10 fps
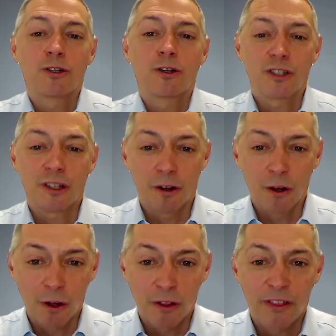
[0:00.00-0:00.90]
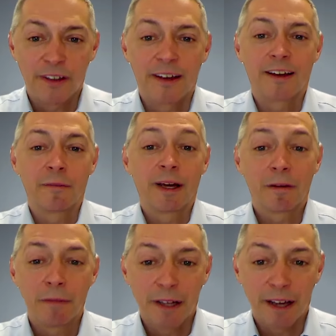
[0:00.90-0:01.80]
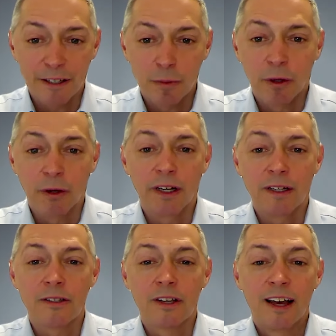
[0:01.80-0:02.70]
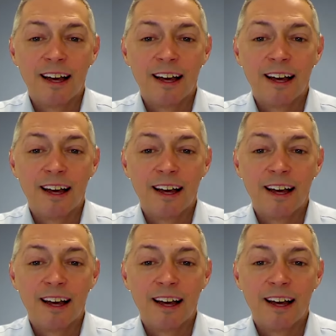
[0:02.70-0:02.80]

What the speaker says: search and the whole thing and my MBA experience,